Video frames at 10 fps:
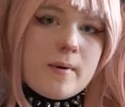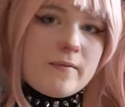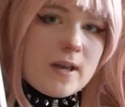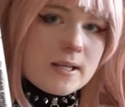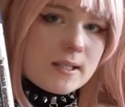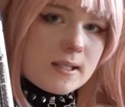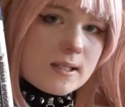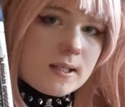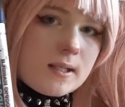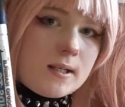of
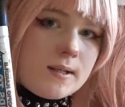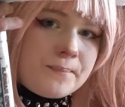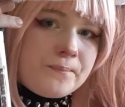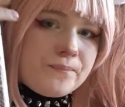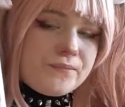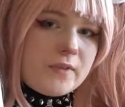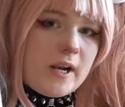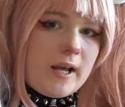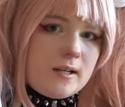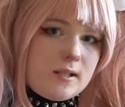this. And then
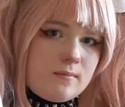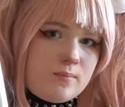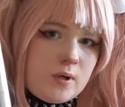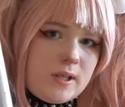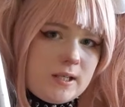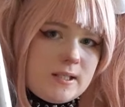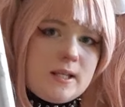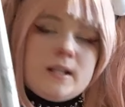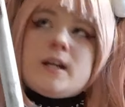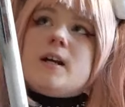I put this
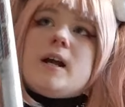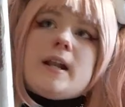in there, and